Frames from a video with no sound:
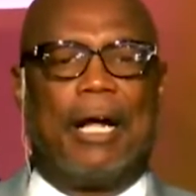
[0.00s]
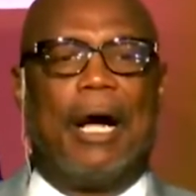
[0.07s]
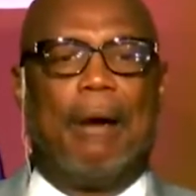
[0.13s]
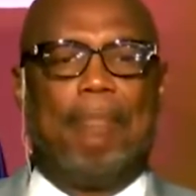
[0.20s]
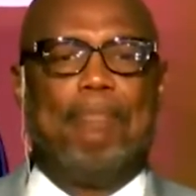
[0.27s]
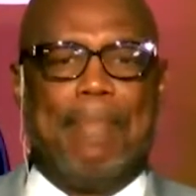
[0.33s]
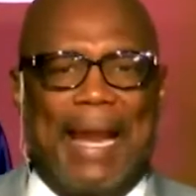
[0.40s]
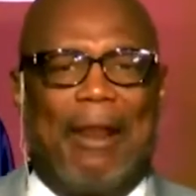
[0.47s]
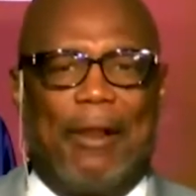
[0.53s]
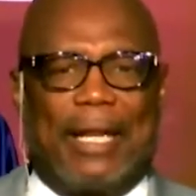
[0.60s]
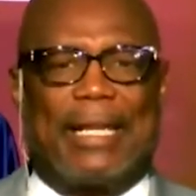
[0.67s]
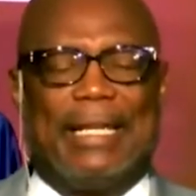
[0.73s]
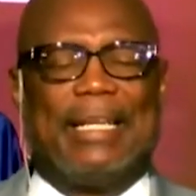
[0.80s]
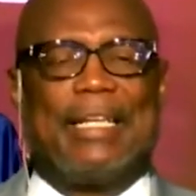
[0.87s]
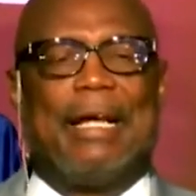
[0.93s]

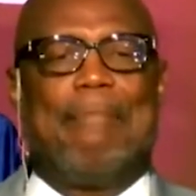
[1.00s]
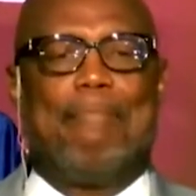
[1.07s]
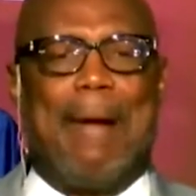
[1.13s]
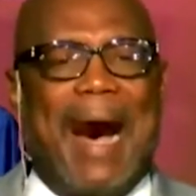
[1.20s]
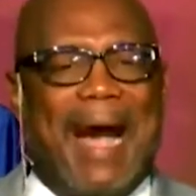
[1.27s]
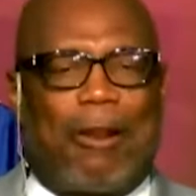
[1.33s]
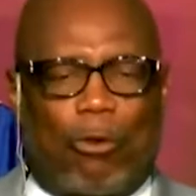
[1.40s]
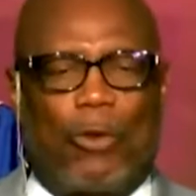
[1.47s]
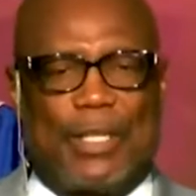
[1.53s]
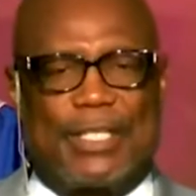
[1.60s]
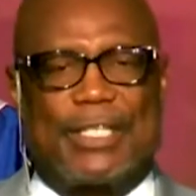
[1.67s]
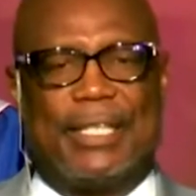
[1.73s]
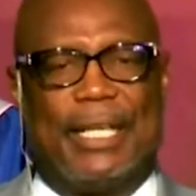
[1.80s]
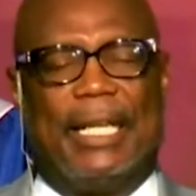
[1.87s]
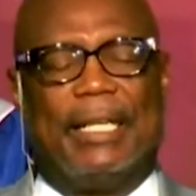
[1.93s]
American
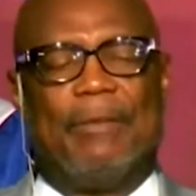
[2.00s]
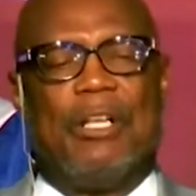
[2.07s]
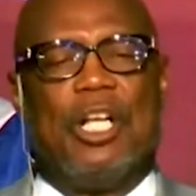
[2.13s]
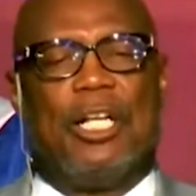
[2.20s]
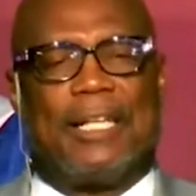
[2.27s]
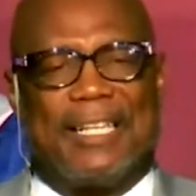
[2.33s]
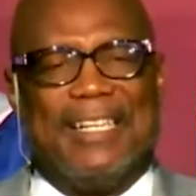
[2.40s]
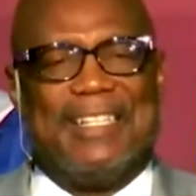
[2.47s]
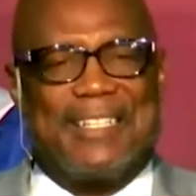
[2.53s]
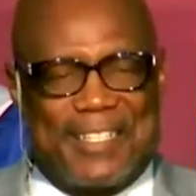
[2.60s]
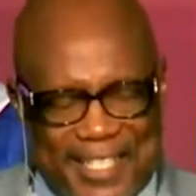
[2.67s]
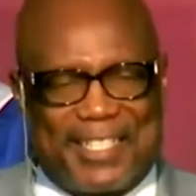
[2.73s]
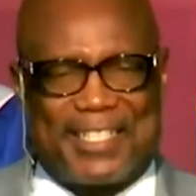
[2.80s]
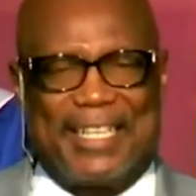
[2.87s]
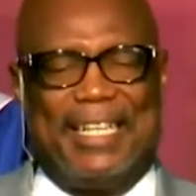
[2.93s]
democracy
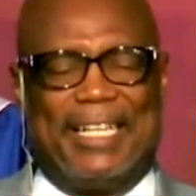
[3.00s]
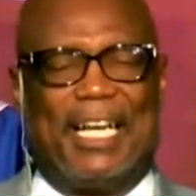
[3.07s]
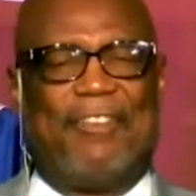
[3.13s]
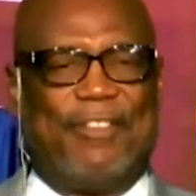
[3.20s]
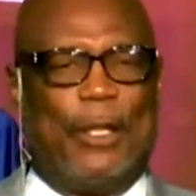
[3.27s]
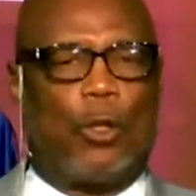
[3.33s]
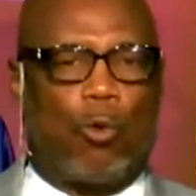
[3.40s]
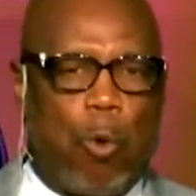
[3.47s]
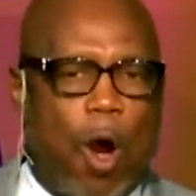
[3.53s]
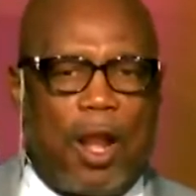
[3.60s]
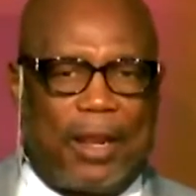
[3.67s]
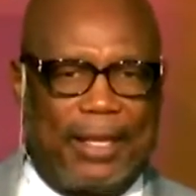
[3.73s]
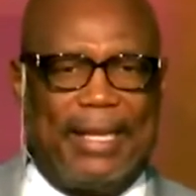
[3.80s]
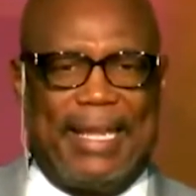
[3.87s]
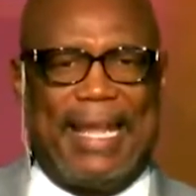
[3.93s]
consisting of
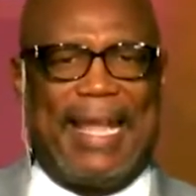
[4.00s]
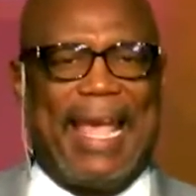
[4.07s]
equality,